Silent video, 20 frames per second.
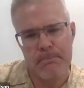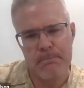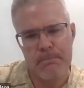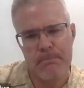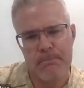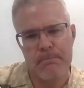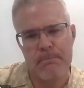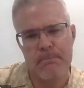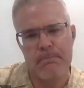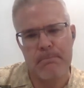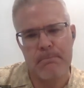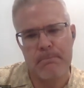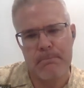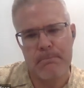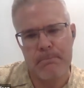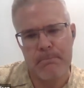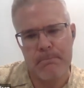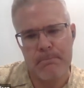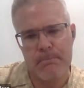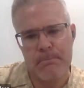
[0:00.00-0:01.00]

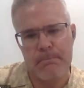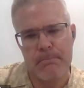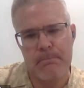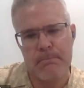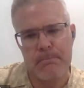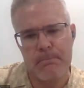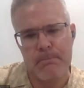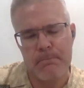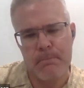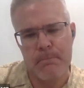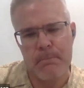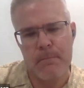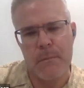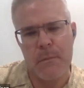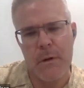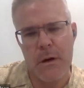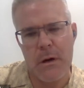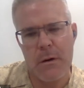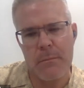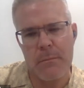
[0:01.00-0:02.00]

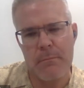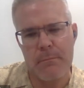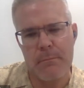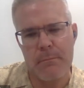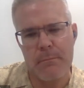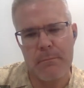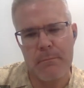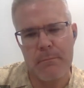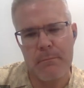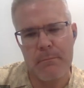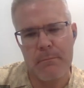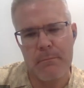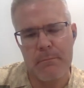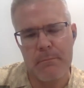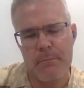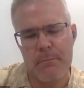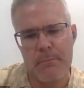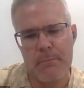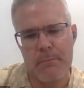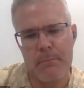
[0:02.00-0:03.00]

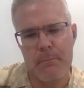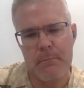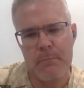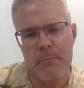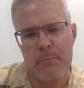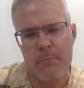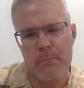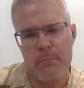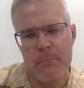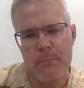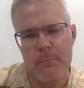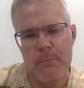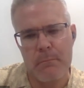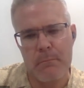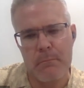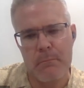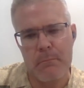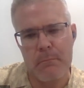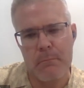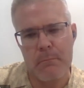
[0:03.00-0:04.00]

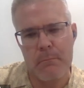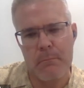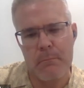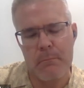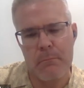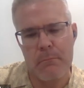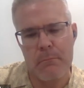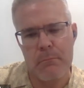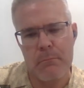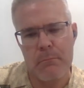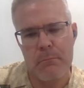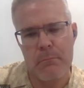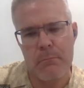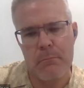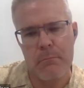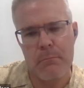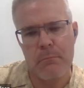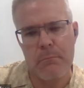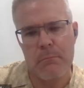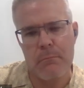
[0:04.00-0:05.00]

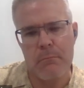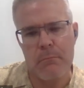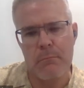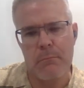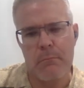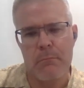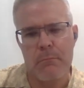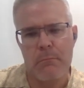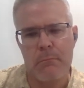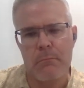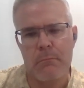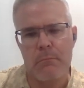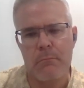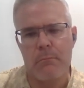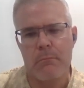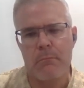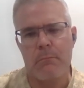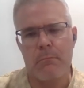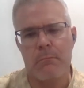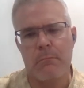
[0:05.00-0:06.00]

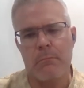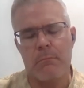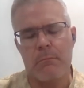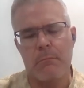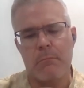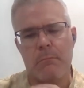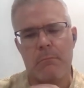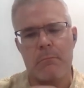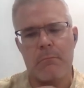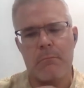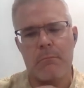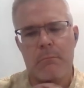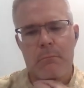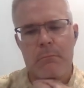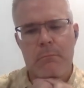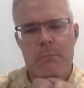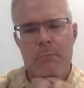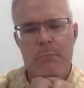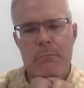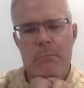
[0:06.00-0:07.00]

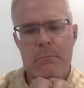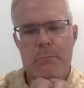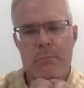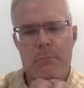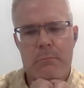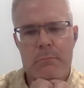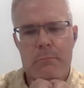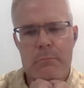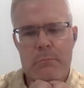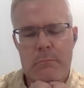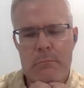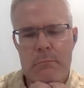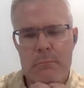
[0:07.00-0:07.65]
No words are spoken by the person on screen.